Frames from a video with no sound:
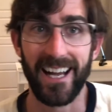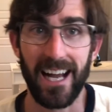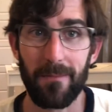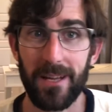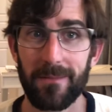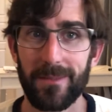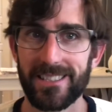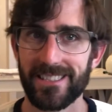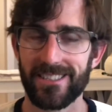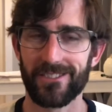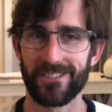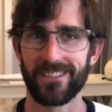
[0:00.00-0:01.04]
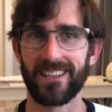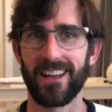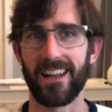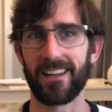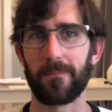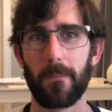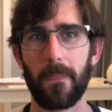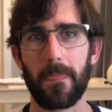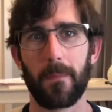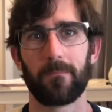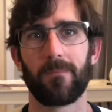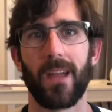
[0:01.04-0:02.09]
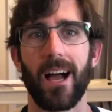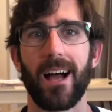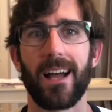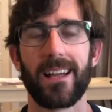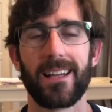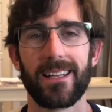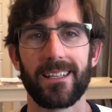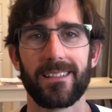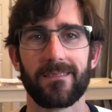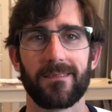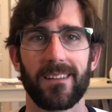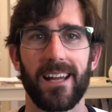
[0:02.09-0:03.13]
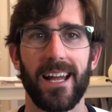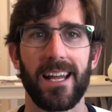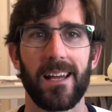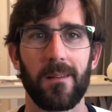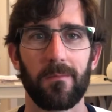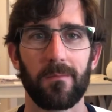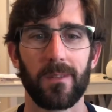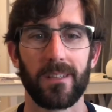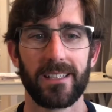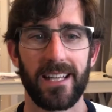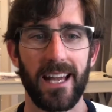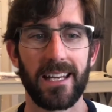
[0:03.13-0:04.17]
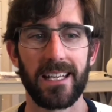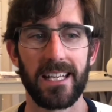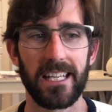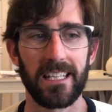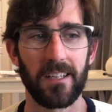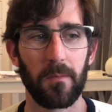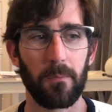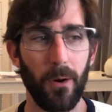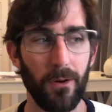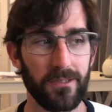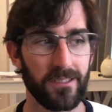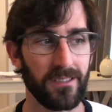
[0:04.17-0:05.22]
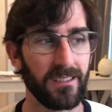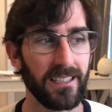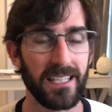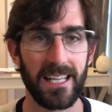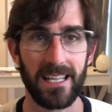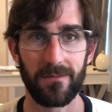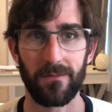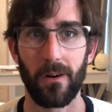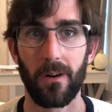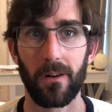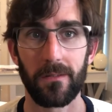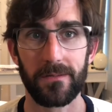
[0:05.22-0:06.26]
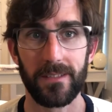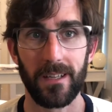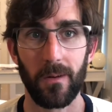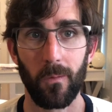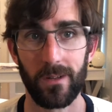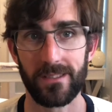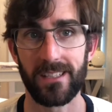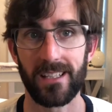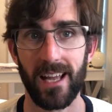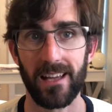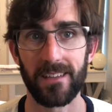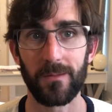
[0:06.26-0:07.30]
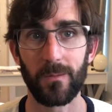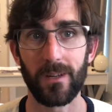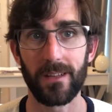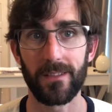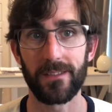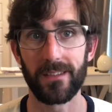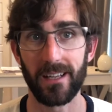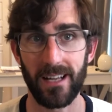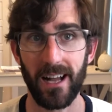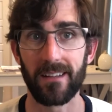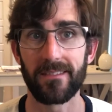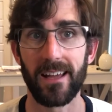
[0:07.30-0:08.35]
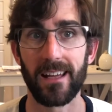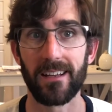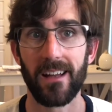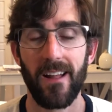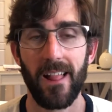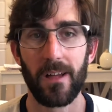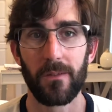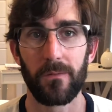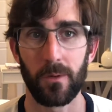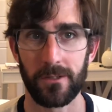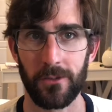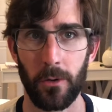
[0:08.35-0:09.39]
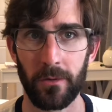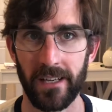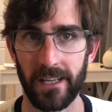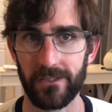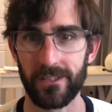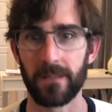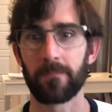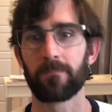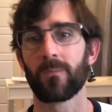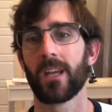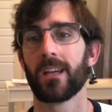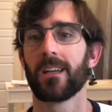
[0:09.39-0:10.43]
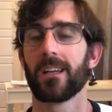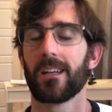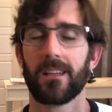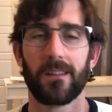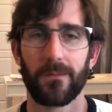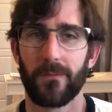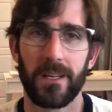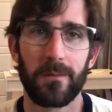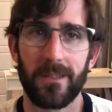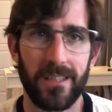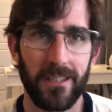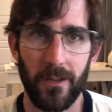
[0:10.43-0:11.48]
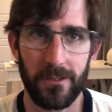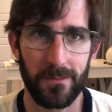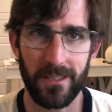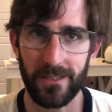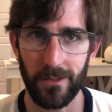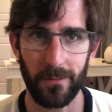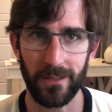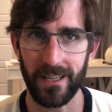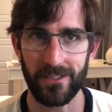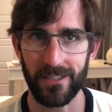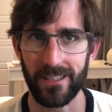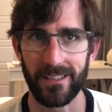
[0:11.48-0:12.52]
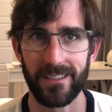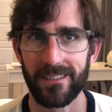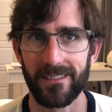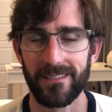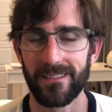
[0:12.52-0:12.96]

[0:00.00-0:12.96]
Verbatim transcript: I made a big decision today. I am getting personally involved once again with the content for Sober Nation. For anybody that knows me, Sober Nation